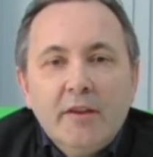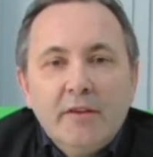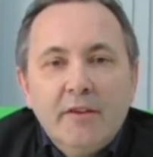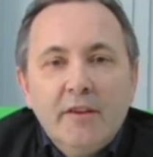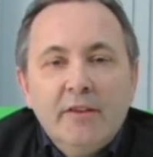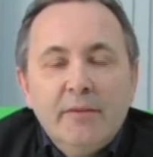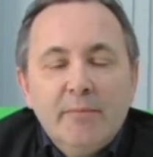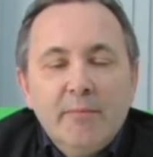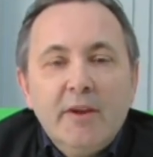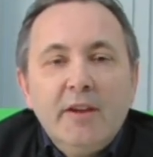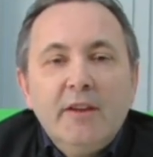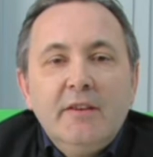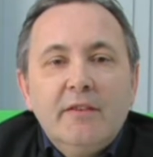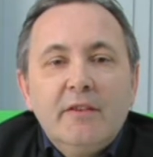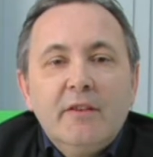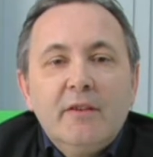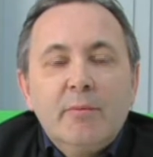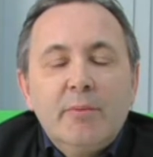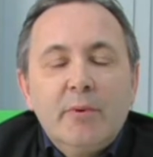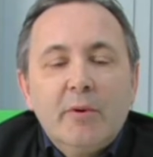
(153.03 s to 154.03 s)
This means
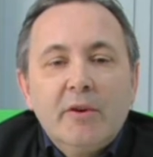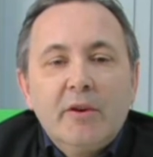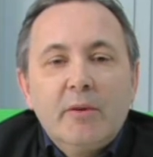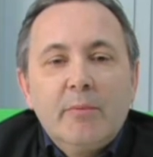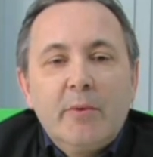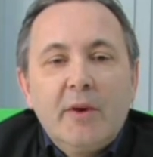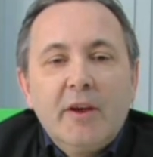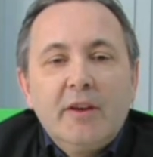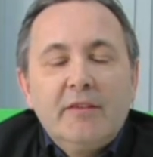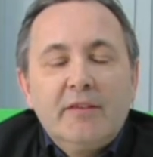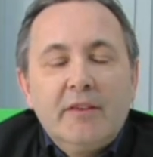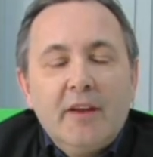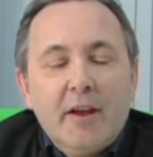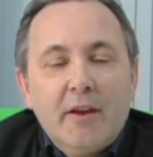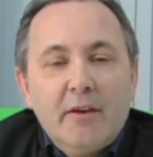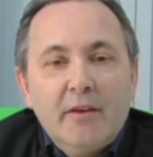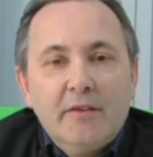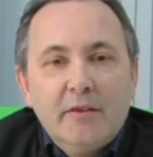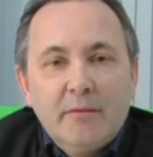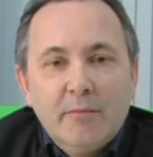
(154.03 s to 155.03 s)
that the product breaks
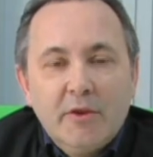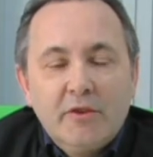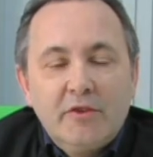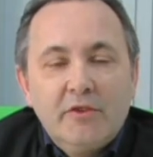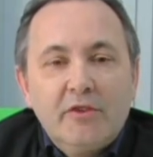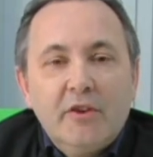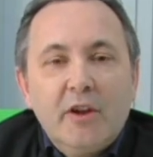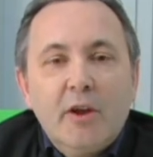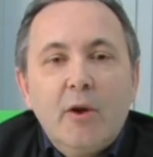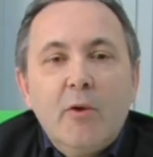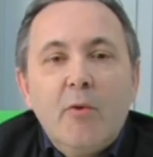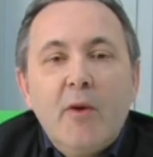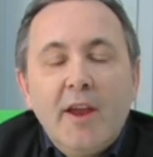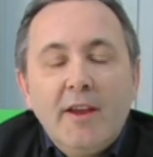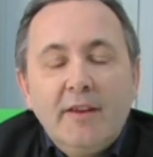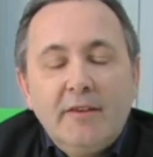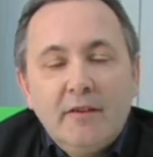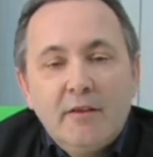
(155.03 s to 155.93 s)
down at a much slower rate